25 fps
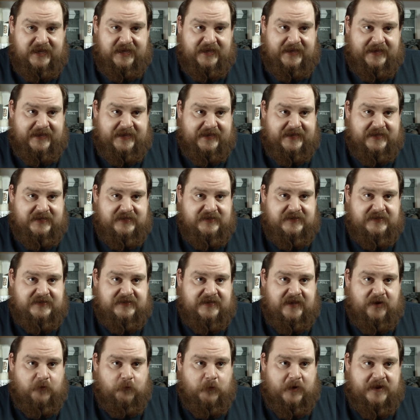is
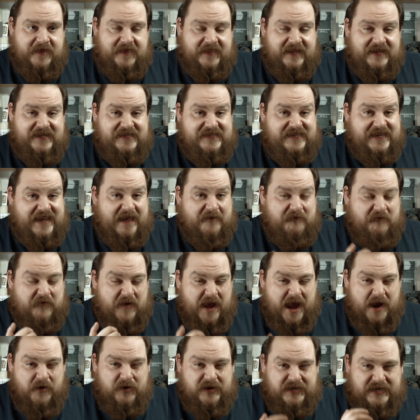when things can get
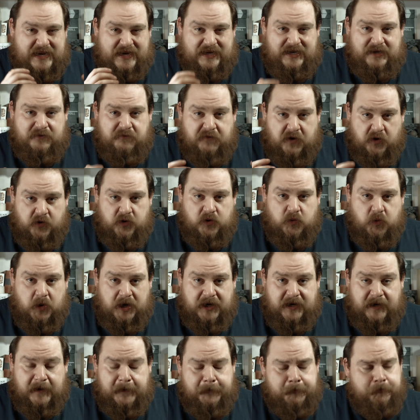very deadly very
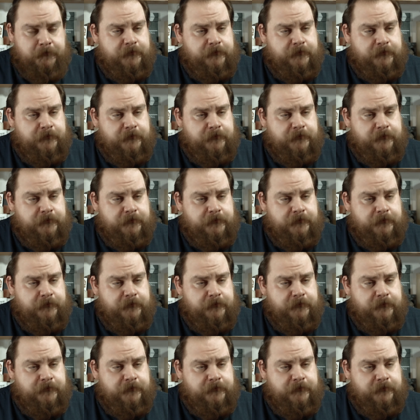quickly.